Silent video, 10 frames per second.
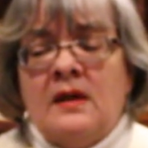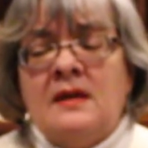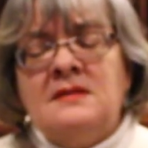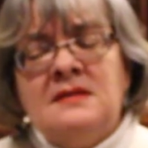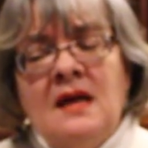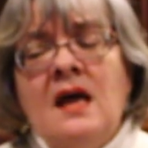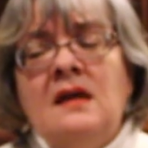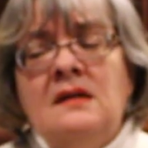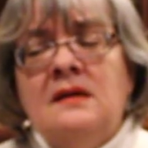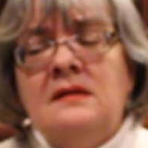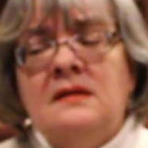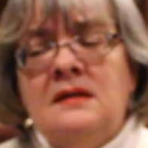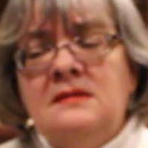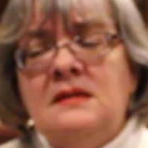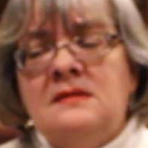Instead,
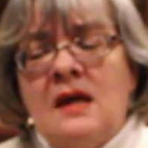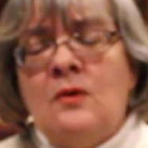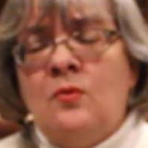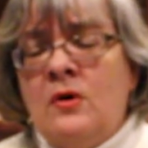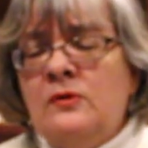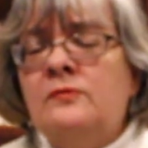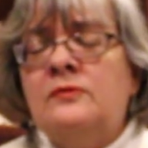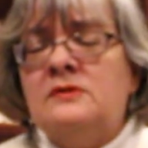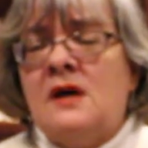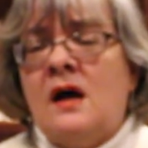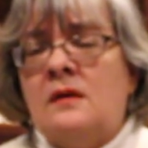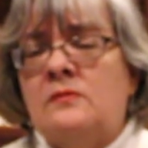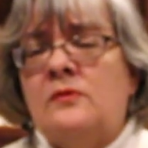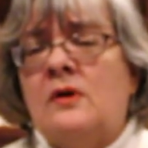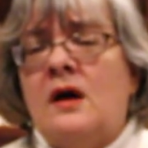this is a wonderful time
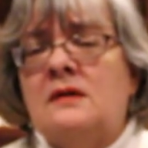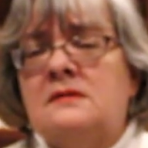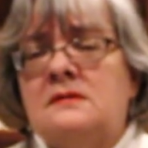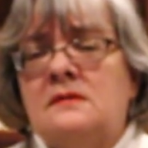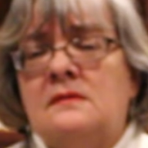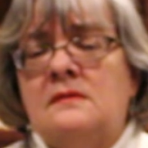for us